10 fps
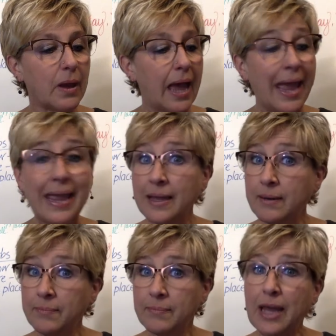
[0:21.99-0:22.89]

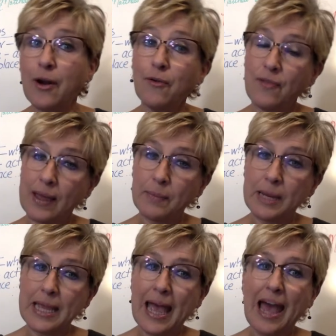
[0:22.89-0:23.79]
Anne and her
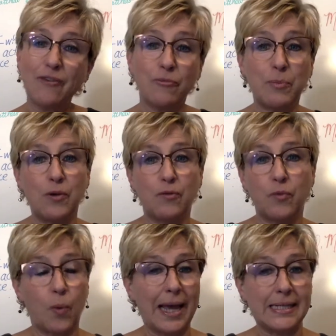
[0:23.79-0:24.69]
family have moved
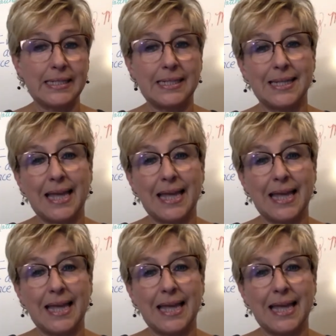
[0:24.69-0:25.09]
west.